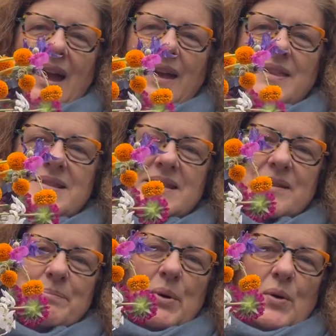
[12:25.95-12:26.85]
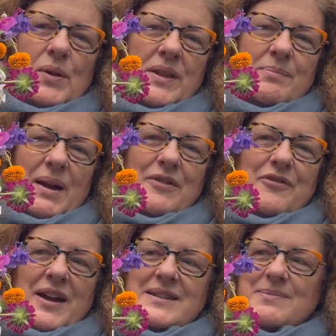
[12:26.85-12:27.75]
this is a bowl that my
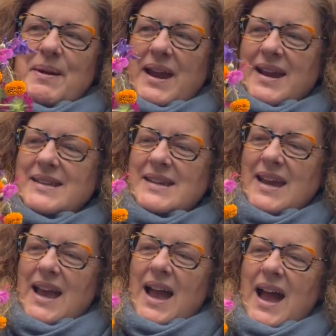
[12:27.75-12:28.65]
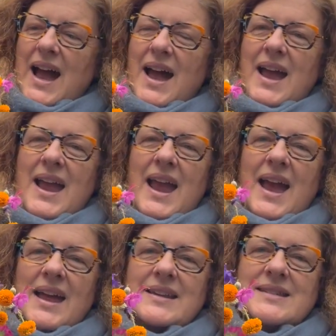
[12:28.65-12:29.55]
friend made,
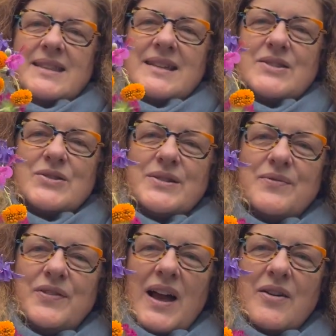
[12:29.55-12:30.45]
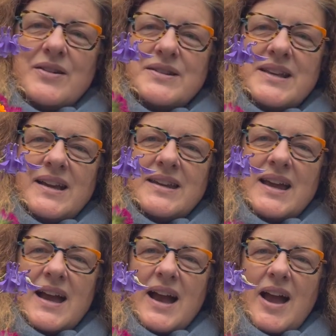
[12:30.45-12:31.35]
and these are some flowers that
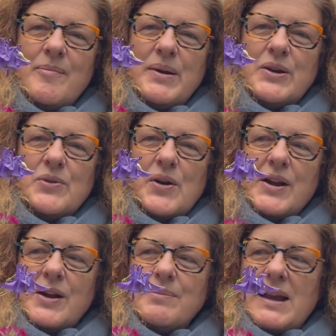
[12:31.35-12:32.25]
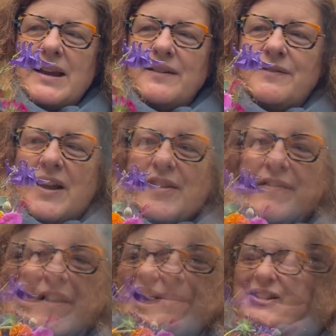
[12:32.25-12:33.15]
I've been growing on my little flower
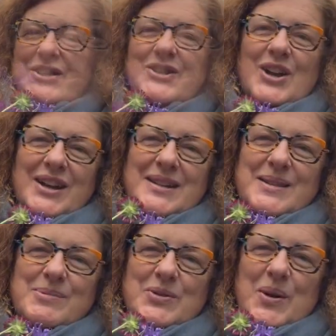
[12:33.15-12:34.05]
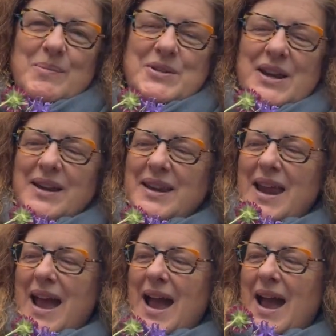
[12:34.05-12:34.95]
farm. I just started a subscription
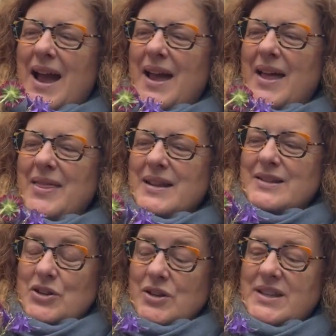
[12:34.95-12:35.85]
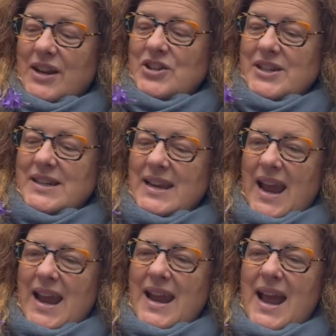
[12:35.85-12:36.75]
that starts actually
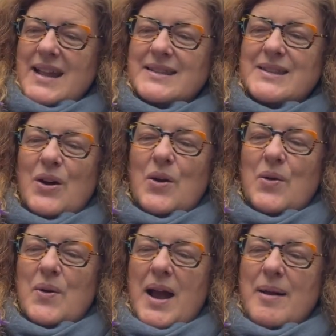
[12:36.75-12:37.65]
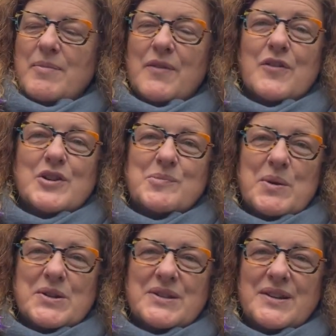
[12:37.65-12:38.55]
today, and so the first
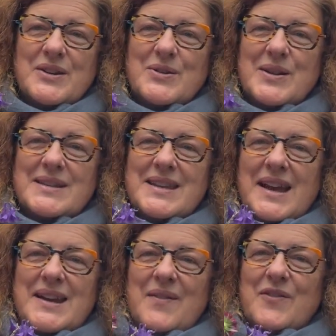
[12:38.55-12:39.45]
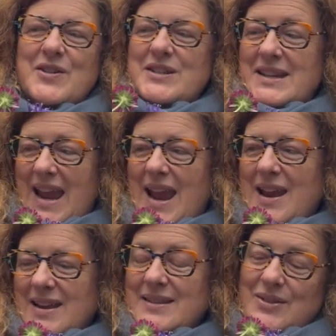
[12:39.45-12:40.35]
person who had signed up for
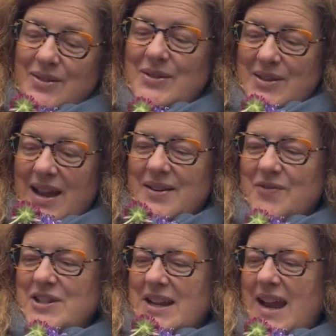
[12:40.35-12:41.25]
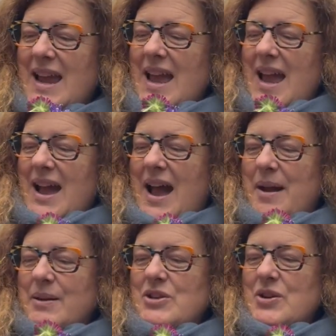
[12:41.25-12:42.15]
today, has signed up for today,
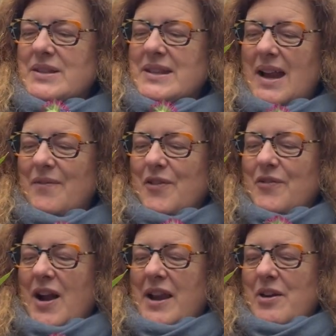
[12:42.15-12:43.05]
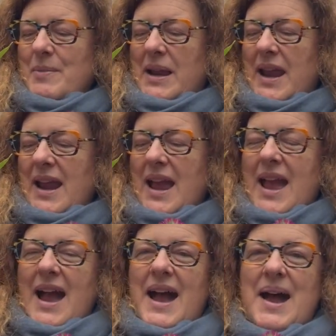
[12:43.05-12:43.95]
because you can sign up for Friday or Monday,
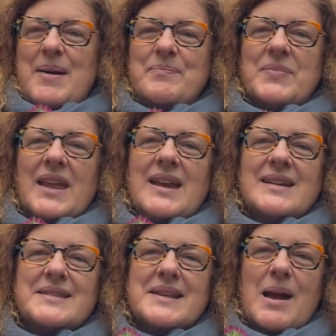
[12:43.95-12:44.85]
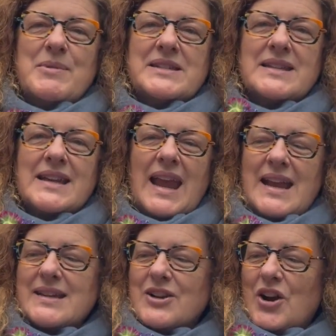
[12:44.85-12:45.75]
is coming to
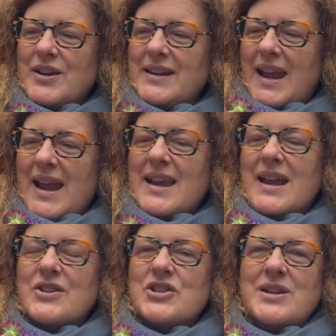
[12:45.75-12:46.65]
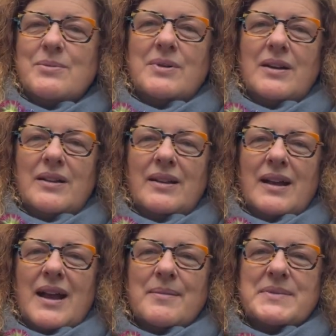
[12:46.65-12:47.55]
the garden gate, and she will
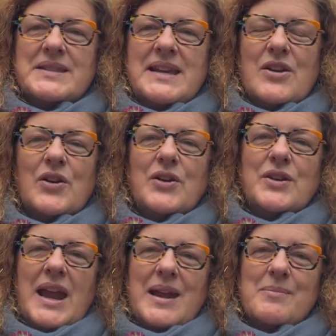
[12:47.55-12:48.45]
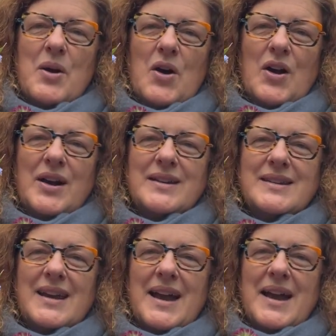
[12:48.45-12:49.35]
see her name
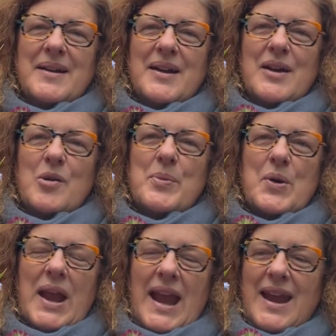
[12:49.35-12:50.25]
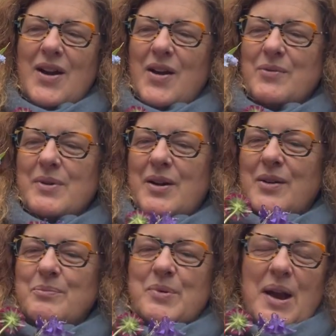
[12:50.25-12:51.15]
on a bouquet
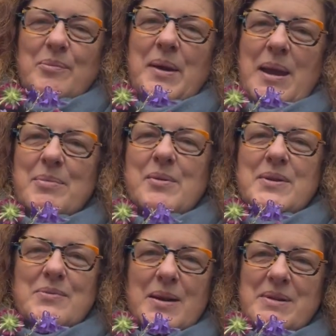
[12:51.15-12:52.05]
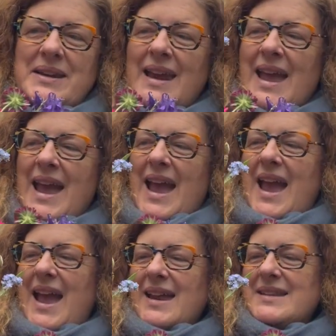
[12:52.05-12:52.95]
on brown paper with a ribbon,
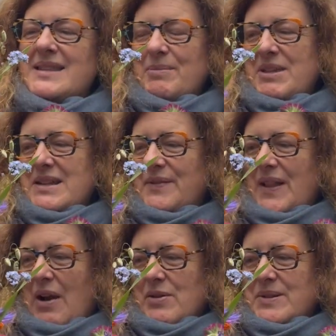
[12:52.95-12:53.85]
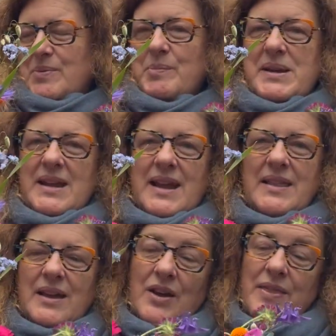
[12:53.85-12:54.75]
and some of these flowers will be
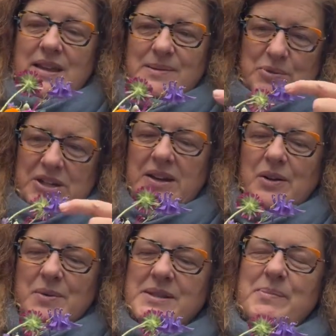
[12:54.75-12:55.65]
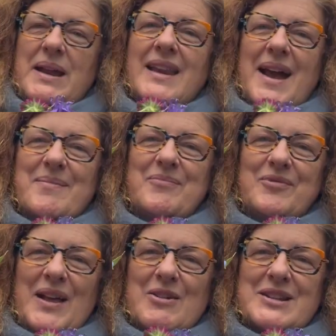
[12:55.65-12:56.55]
in that, not these particular ones, but
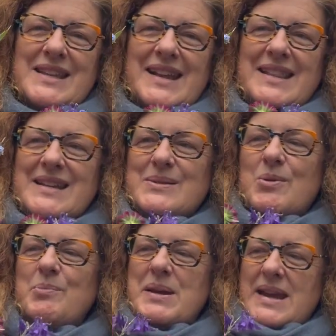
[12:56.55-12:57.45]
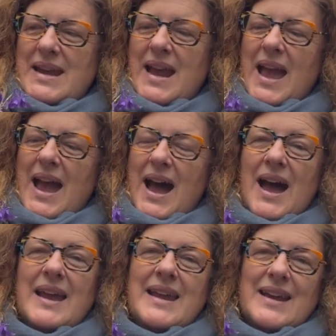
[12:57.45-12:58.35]
flowers like these will be
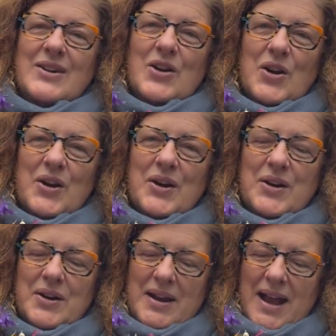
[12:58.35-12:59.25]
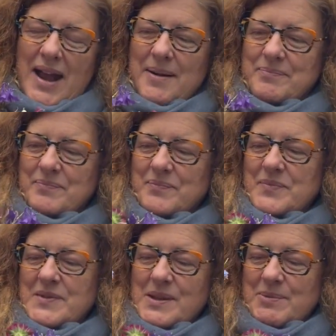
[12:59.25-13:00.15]
in her
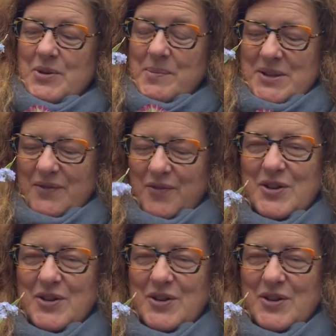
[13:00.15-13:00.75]
subscription for